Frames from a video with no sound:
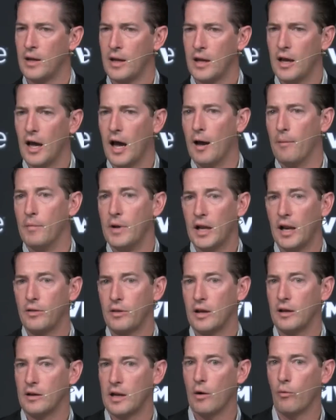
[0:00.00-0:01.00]
Um, and I
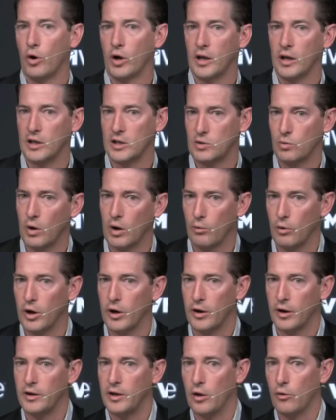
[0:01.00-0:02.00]
think networking is where
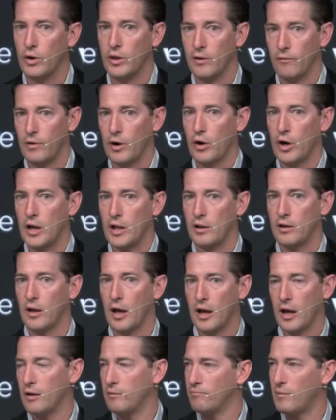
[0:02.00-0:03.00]
we're you know in the very
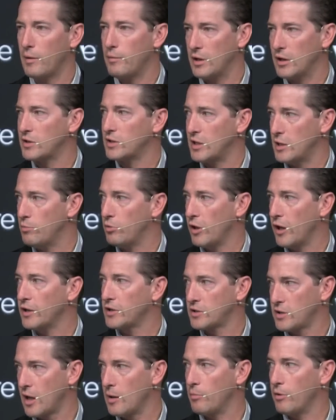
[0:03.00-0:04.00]
uh, maybe a C
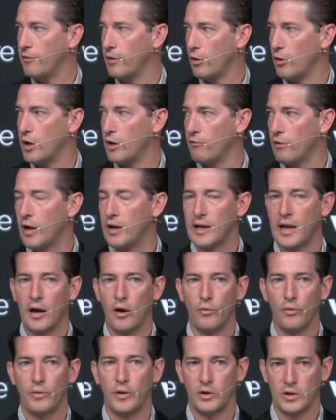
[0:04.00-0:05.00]
plus type of area right
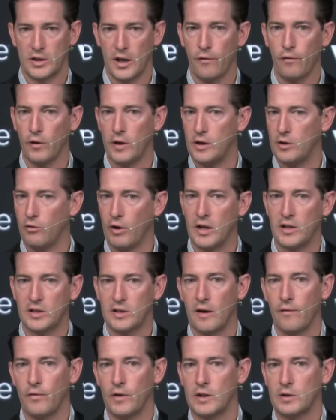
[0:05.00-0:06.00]
now. There's definitely great
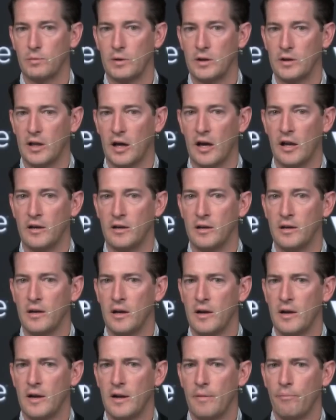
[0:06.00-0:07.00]
stuff that's been done,
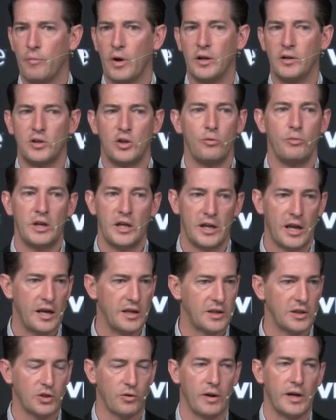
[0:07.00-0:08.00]
but too many
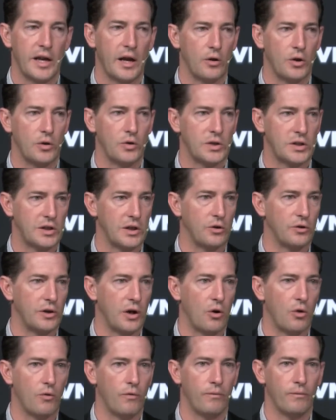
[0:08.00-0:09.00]
cases right now you still
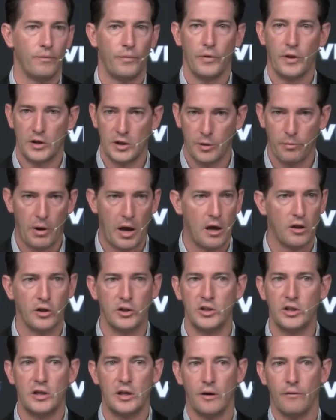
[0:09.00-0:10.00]
know the
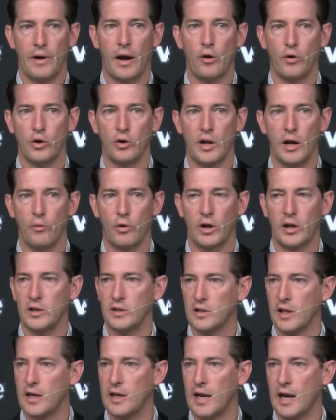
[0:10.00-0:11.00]
topology of how your network
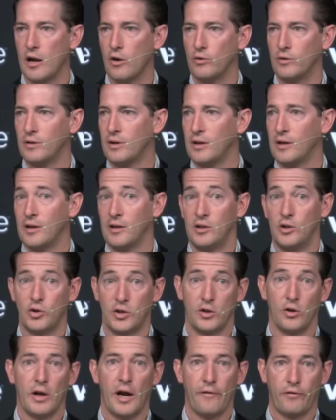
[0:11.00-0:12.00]
is laid out. You
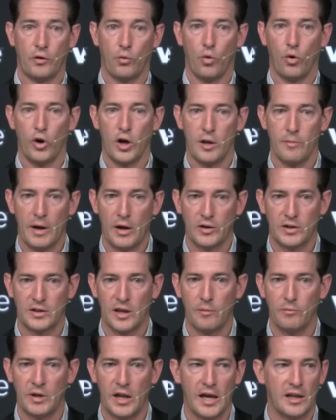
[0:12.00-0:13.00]
still have to worry about
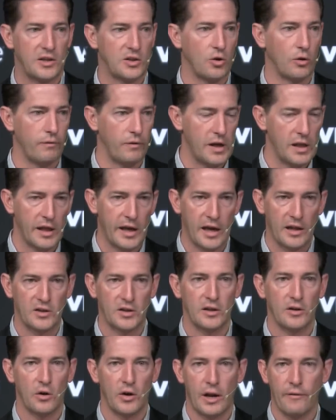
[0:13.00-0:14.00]
subnets or VLANs
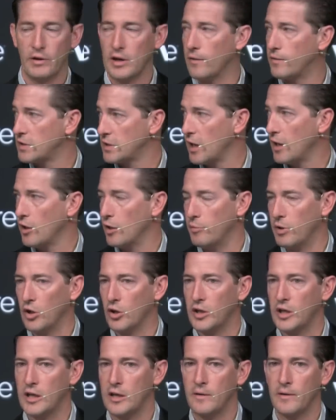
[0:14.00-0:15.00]
that don't have enough
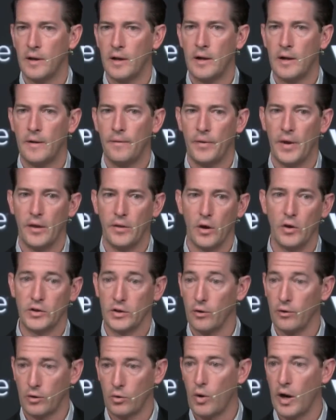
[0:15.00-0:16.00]
scalability, and those
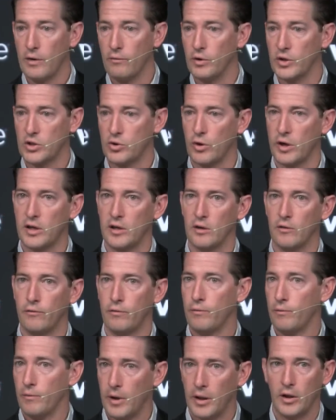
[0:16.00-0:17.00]
are quite restrictive.
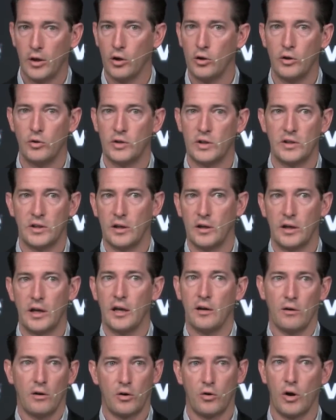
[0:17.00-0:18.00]
And the good news is that
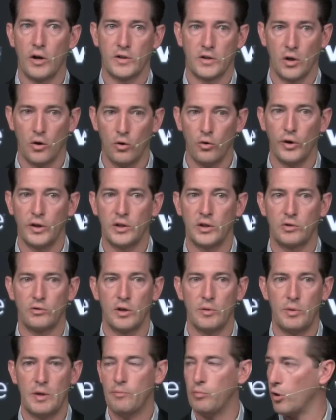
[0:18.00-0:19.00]
again across the whole
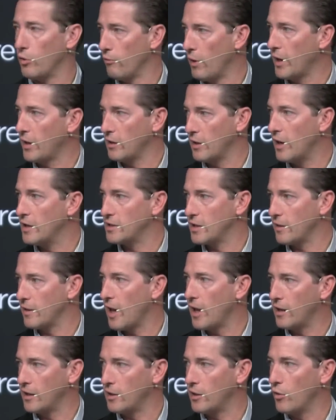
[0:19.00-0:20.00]
industry people are recognizing
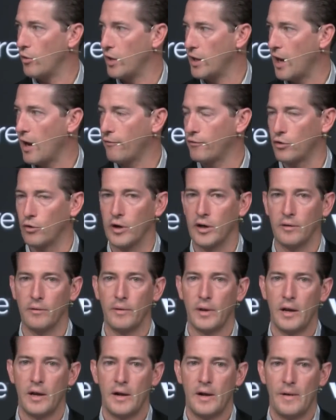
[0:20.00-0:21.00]
that and going after it.
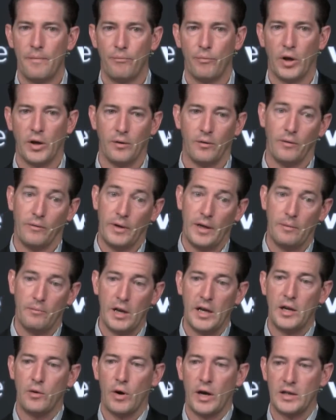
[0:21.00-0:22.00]
But in
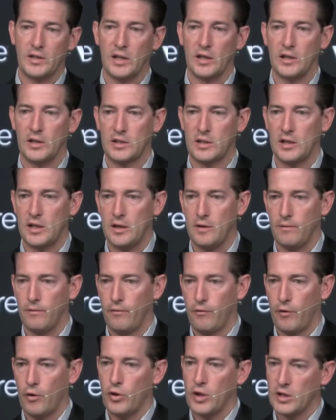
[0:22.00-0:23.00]
many ways it is the
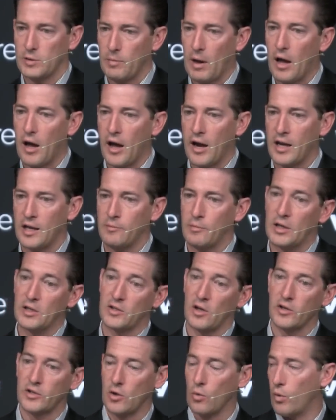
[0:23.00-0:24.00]
furthest behind, but it's
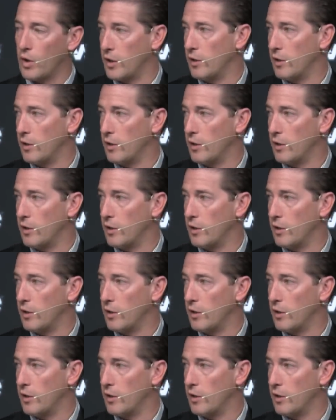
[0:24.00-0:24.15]
also one of